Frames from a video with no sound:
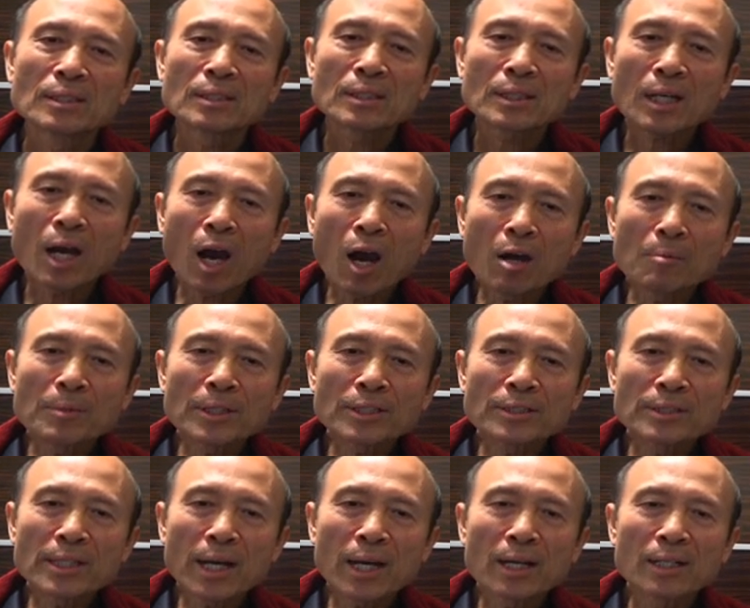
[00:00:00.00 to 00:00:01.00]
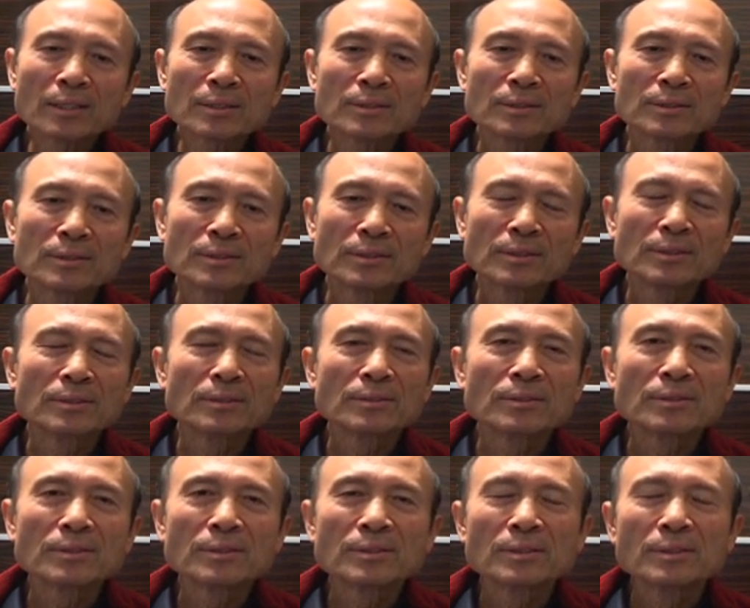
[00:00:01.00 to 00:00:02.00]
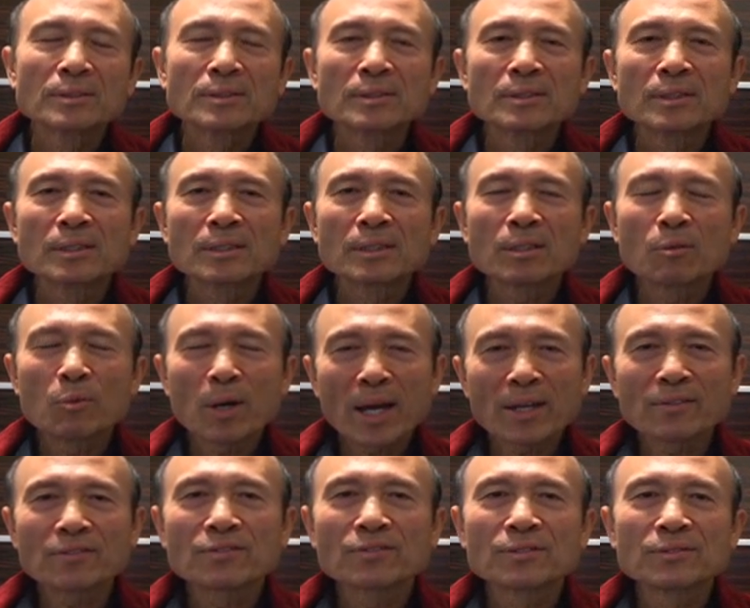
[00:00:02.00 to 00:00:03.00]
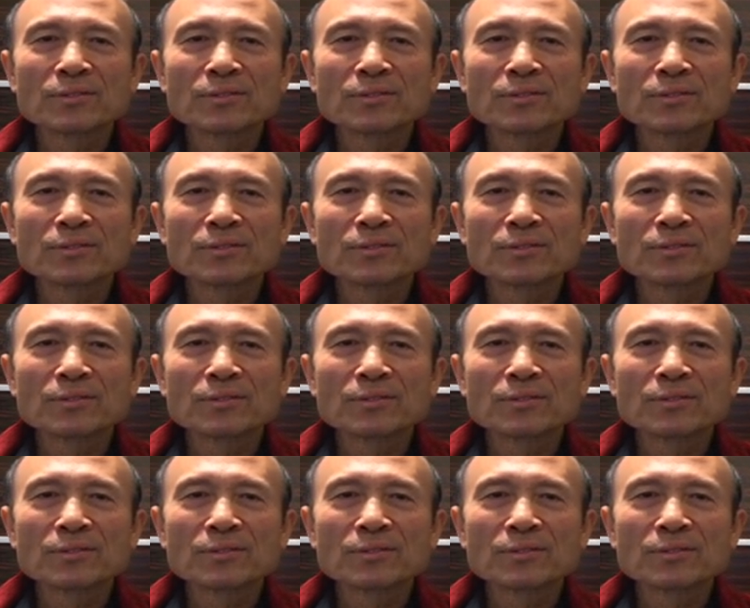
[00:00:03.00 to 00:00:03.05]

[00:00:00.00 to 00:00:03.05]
calming down the wife